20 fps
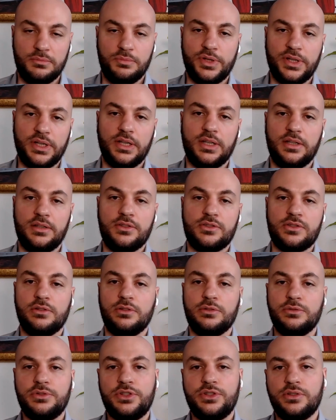bring it in
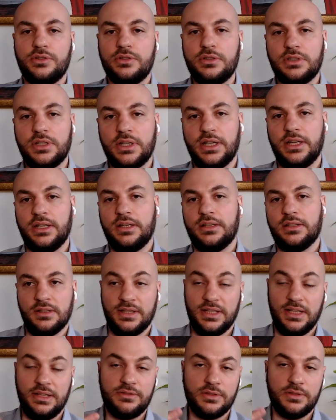solution, and
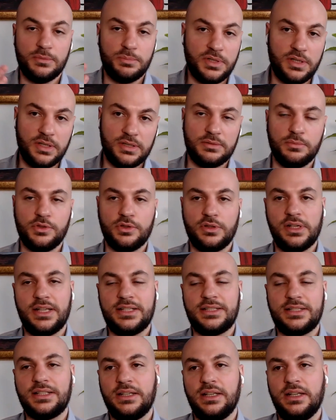leave the part more or
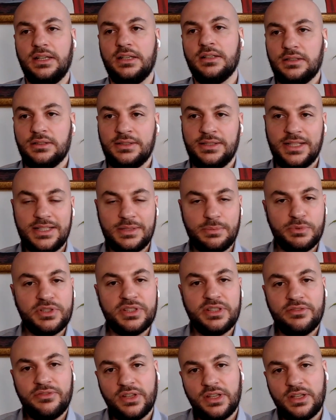less clean. That
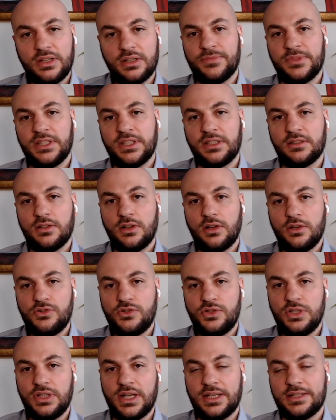specific
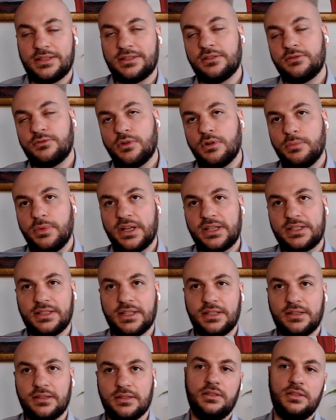technology has the drawbacks
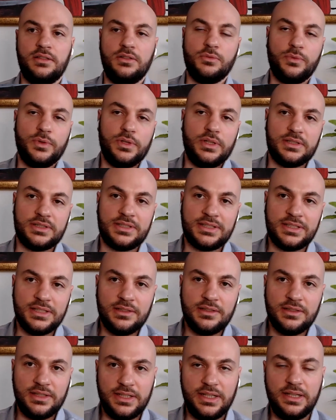that you will
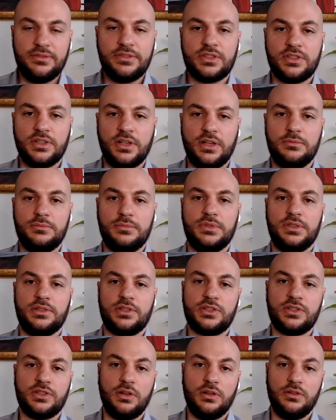still leave some
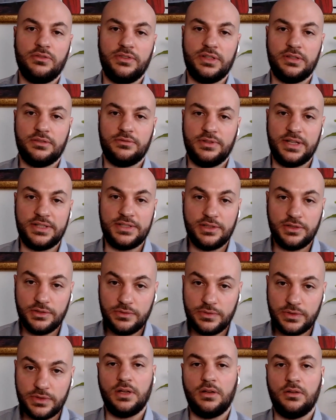solvent
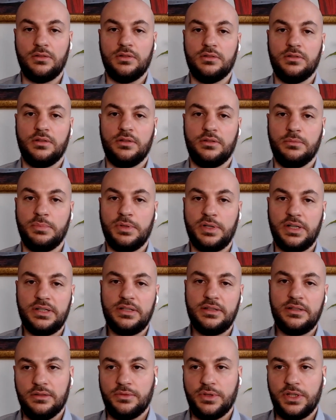residues on the part,
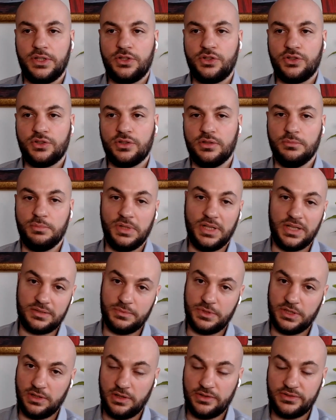which
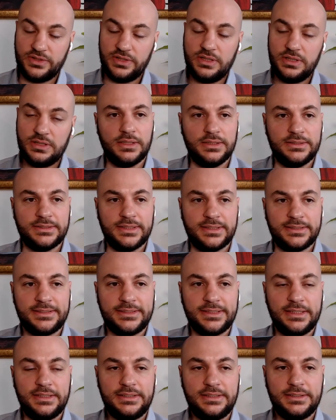plasma doesn't in that
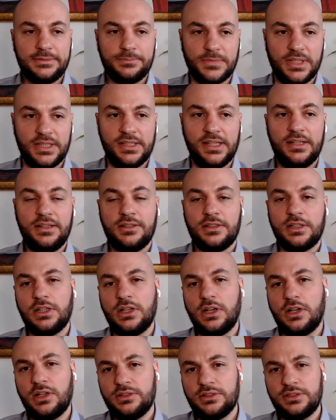sense. And then there
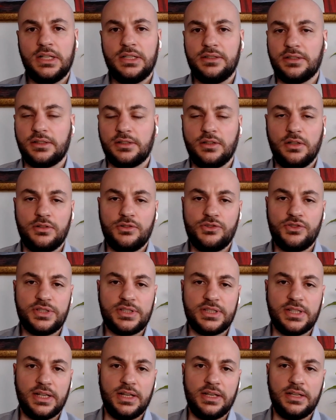are other
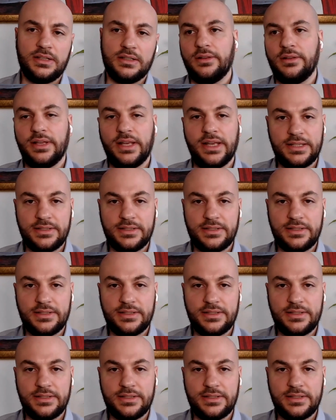technologies like laser